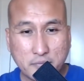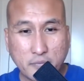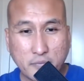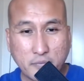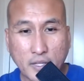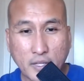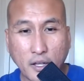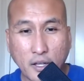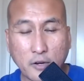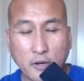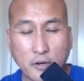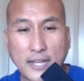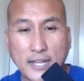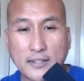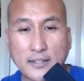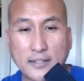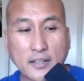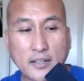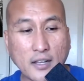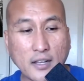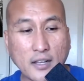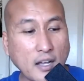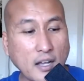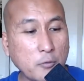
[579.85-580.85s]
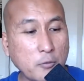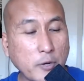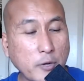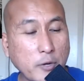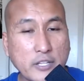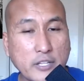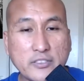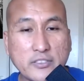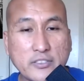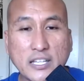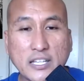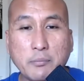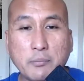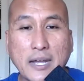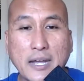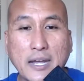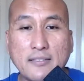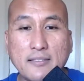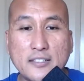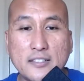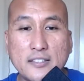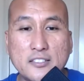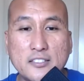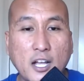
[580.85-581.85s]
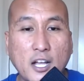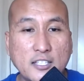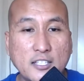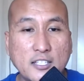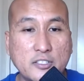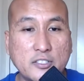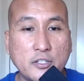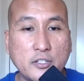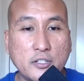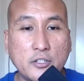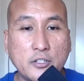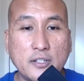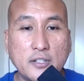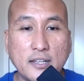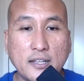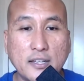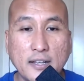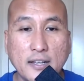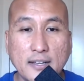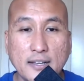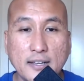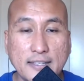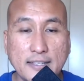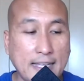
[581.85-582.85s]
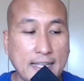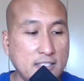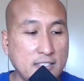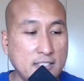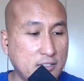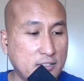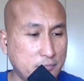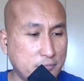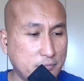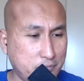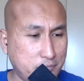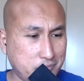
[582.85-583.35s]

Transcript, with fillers: All right, uh, what do you think about this lawsuit against